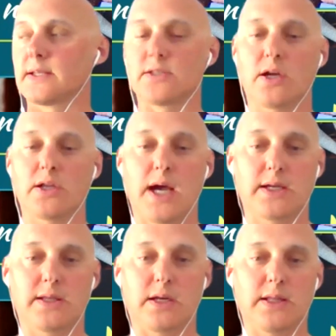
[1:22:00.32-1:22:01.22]
started
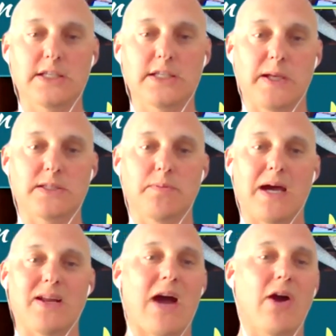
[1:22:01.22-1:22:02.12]
talking to their classmates
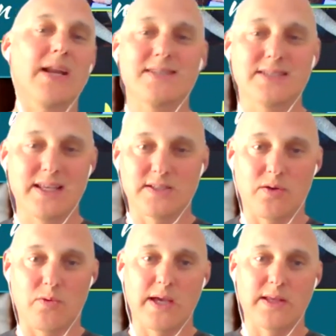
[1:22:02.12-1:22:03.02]
about how can I say this
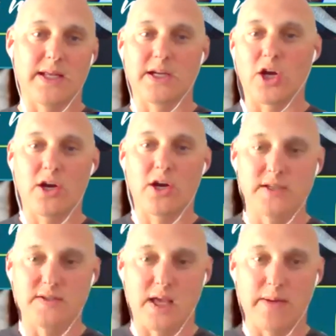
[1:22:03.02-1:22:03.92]
in a way that
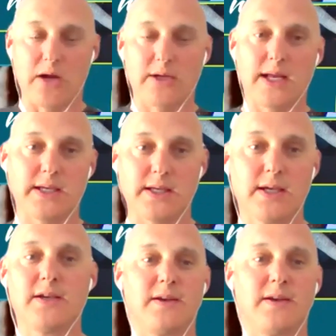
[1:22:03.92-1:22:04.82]
encourages them? How can I say?
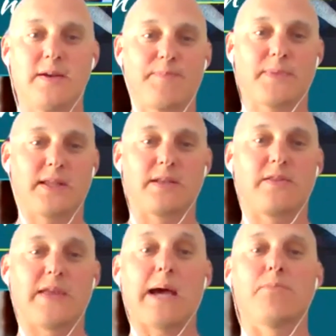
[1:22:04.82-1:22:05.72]

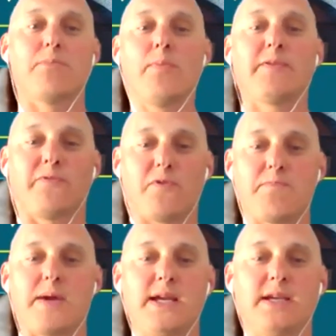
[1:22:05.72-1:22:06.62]
That moment for
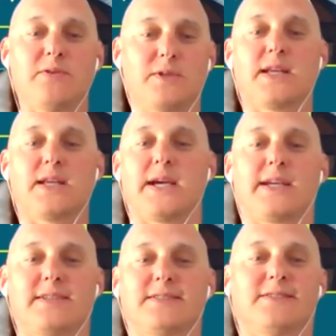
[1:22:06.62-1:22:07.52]
me was like,
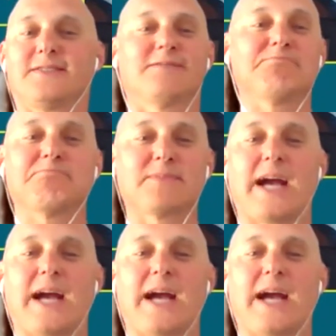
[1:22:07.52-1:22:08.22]
yeah,